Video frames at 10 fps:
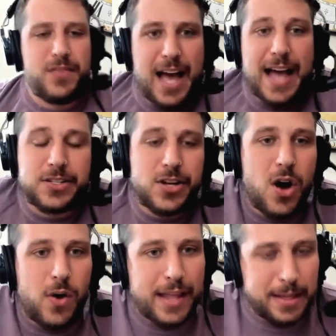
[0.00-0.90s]
You guys
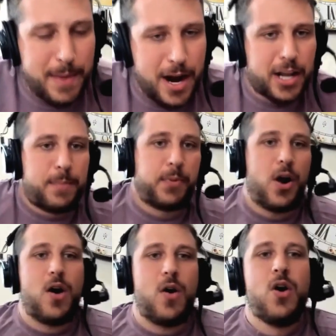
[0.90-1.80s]
know at the American
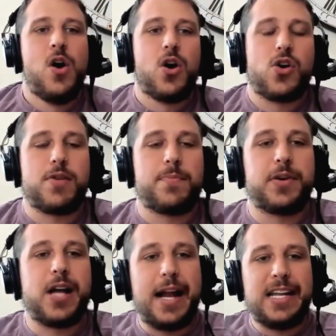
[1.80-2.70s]
Pro, her and
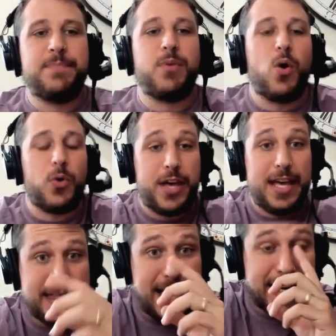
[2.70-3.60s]
Brianni both
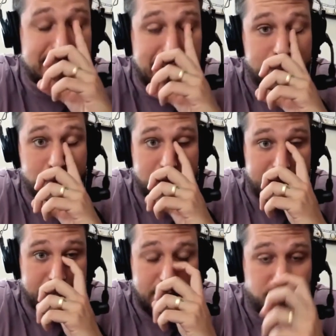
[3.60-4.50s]
hit that same
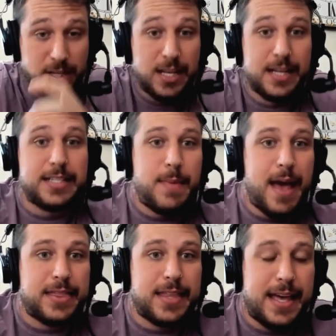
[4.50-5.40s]
deadlift.
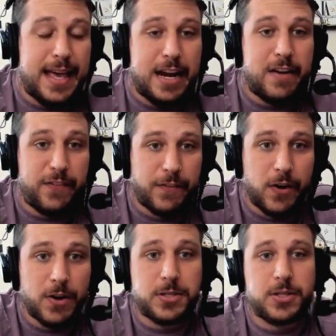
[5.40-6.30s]
Samantha hit it
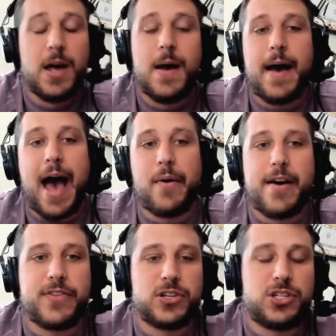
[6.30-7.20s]
first.
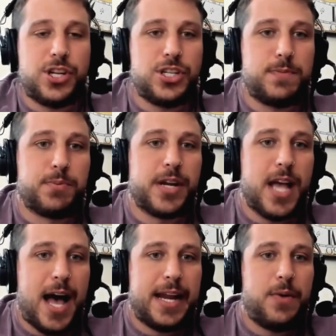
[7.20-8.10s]
However, since
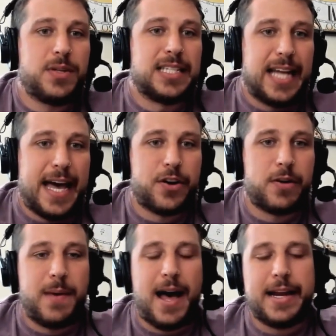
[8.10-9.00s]
Brianni was lighter
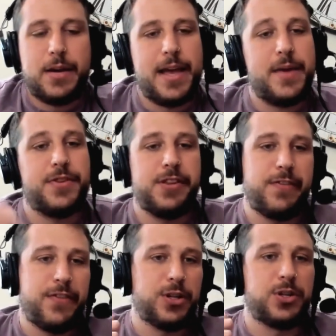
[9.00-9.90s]
in body weight, when you
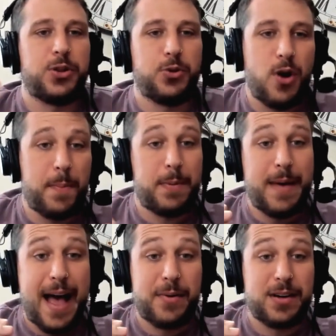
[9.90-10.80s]
filter through open
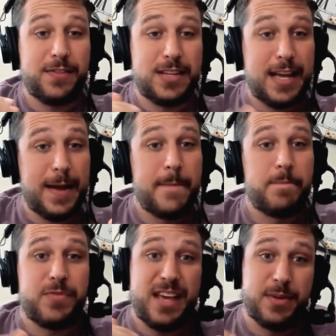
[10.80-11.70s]
powerlifting,
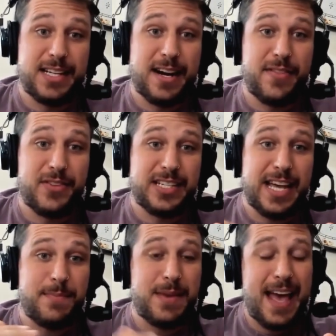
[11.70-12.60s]
it was done on the
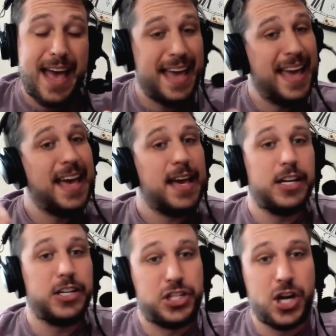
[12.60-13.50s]
same day.
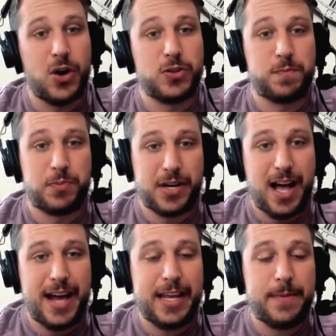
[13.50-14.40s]
It shows
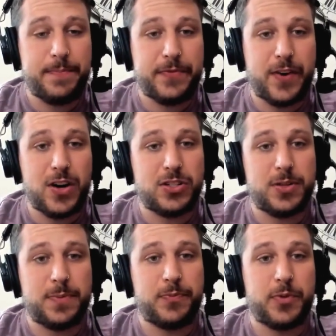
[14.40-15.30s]
Brianni
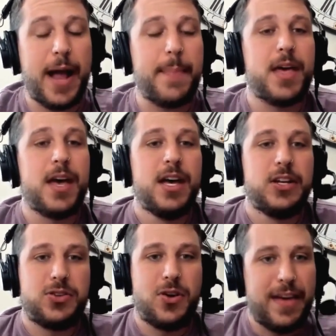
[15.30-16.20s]
first, right?
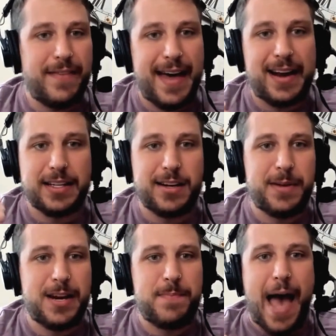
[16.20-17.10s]
So they've had a little
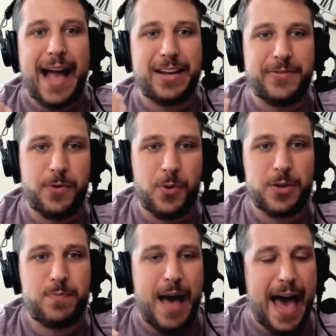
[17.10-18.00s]
bit of back and
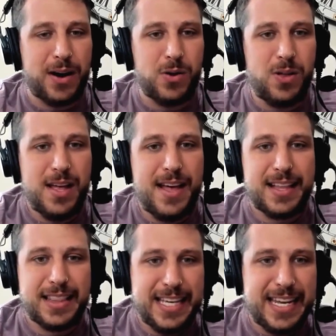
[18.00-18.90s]
forth battle
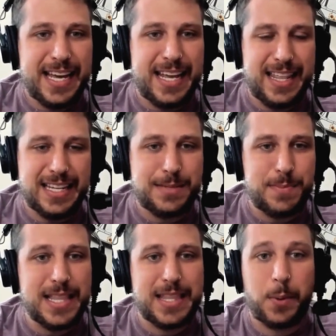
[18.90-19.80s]
leading into this
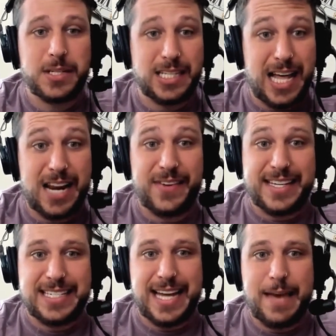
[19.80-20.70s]
meet. There was a lot of
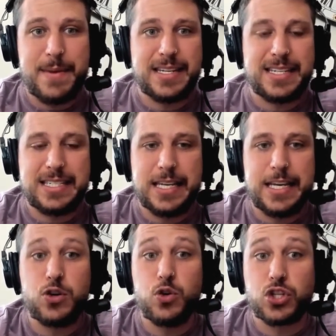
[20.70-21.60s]
excitement to
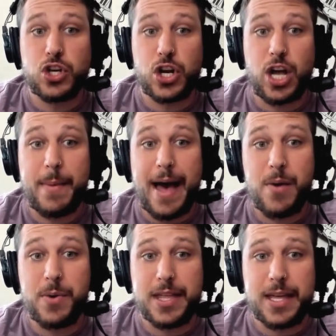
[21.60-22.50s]
see who's going to come
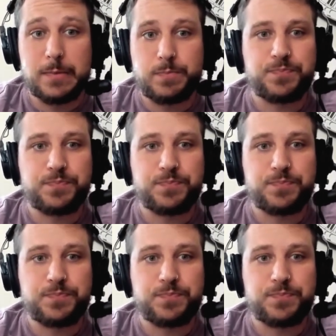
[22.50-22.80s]
out with it.